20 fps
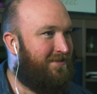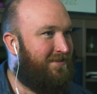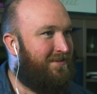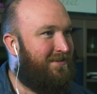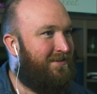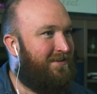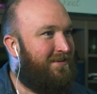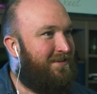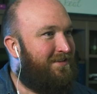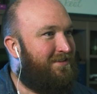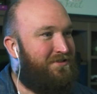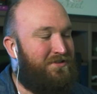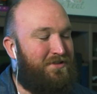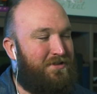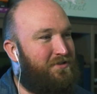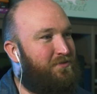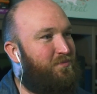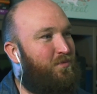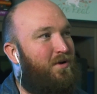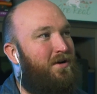Yeah,
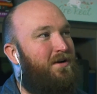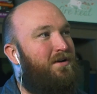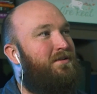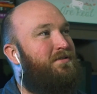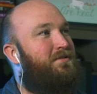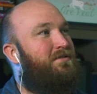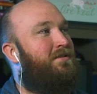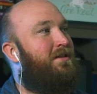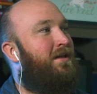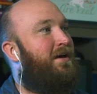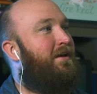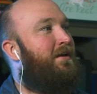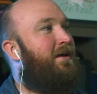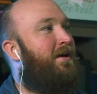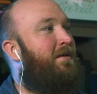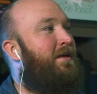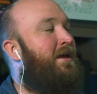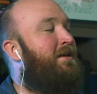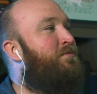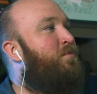just words. Like
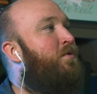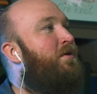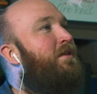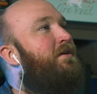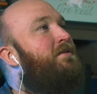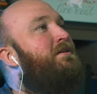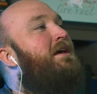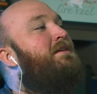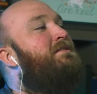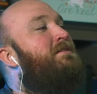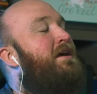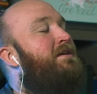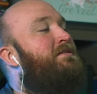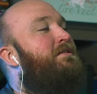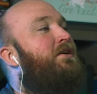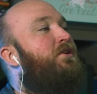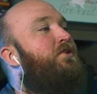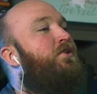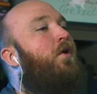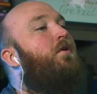it's one of those. It's
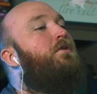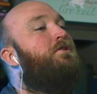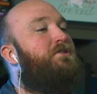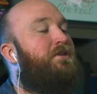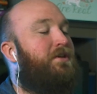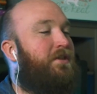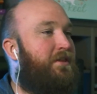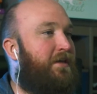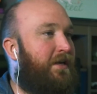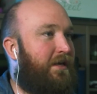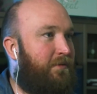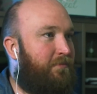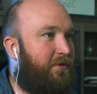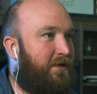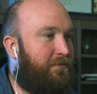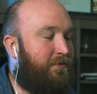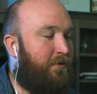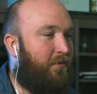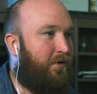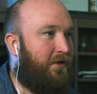the gotcha thing
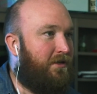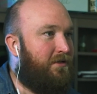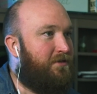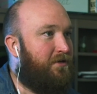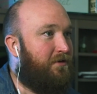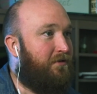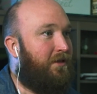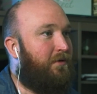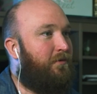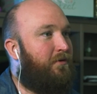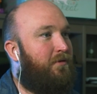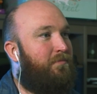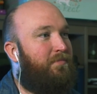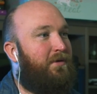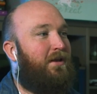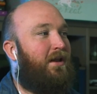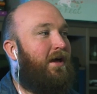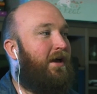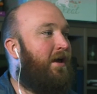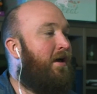people want to do. They want to
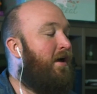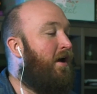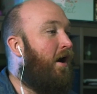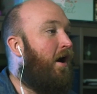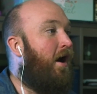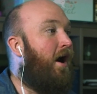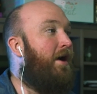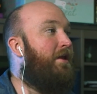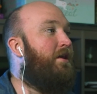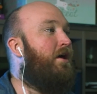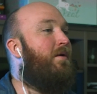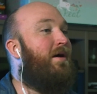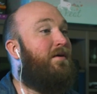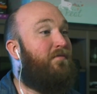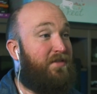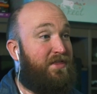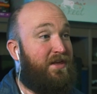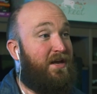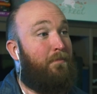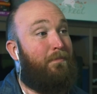be like, I know
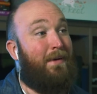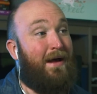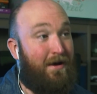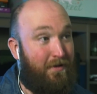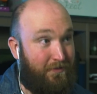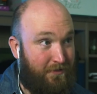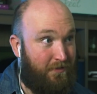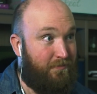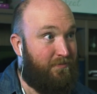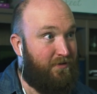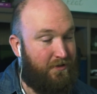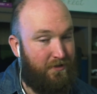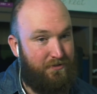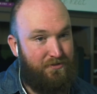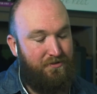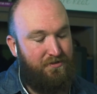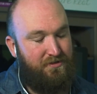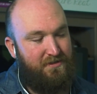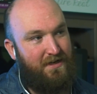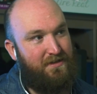everything about you
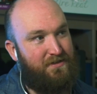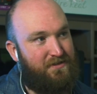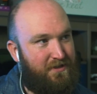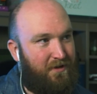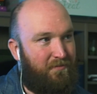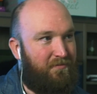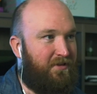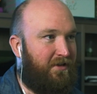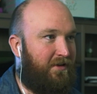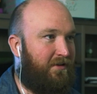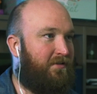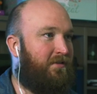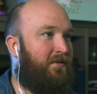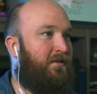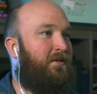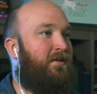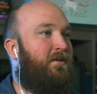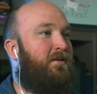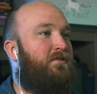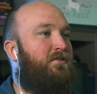because you said something.
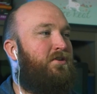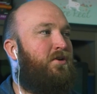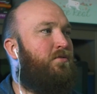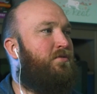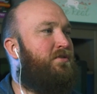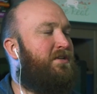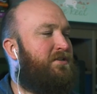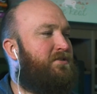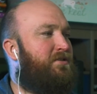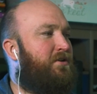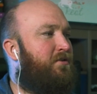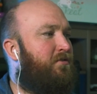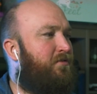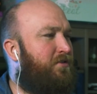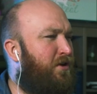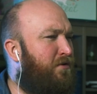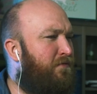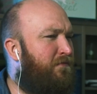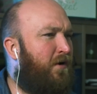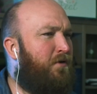You disagree.
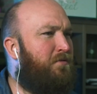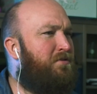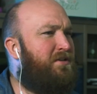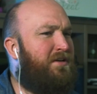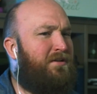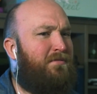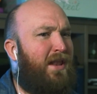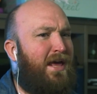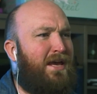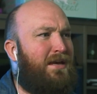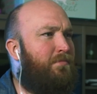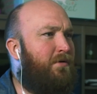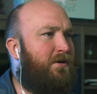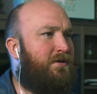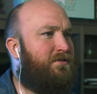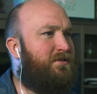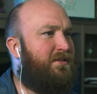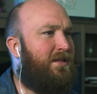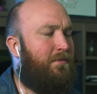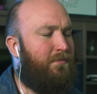You voted
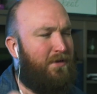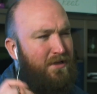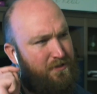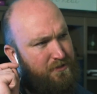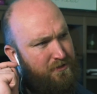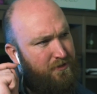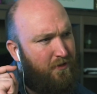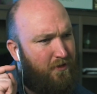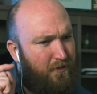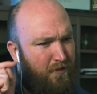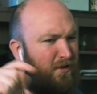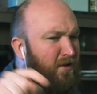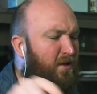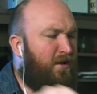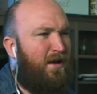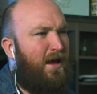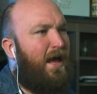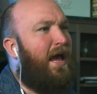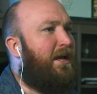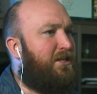Labour, so that means you're
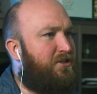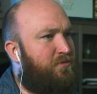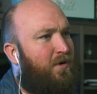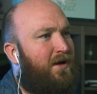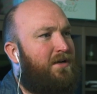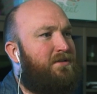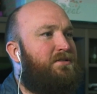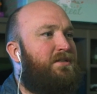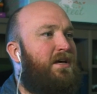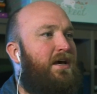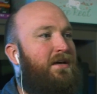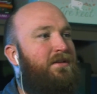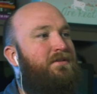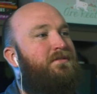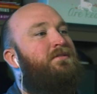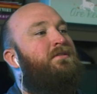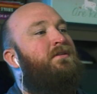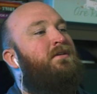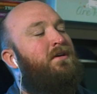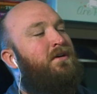XYZ.
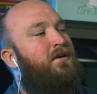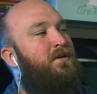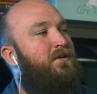Yeah.